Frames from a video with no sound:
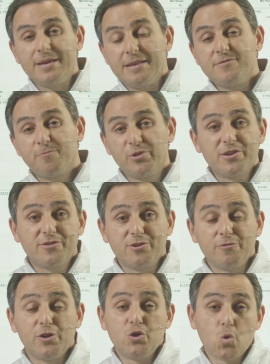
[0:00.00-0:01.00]
and pretty
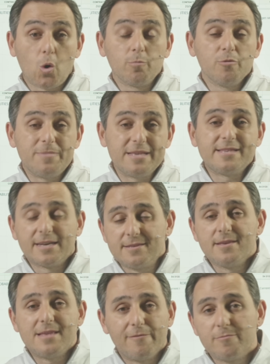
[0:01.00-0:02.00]
soon the norm will be six
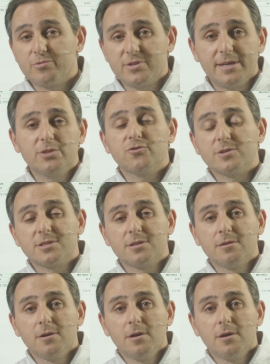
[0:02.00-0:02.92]
to seven percent interest.